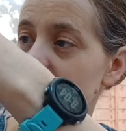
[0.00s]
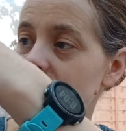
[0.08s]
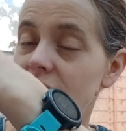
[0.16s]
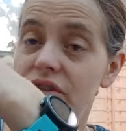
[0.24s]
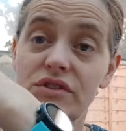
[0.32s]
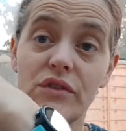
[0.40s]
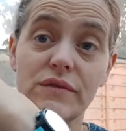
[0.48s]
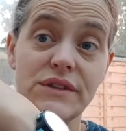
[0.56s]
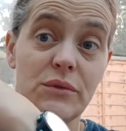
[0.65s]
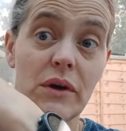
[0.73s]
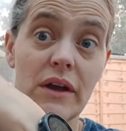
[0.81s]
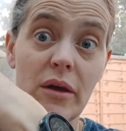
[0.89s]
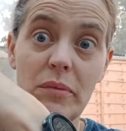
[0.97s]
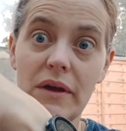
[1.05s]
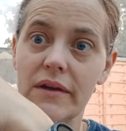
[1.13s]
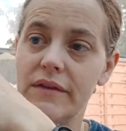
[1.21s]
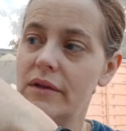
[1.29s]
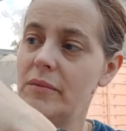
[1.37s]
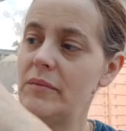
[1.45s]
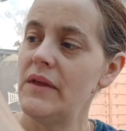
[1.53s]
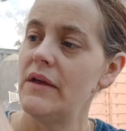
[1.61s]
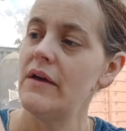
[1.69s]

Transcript: which is obviously why I picked them.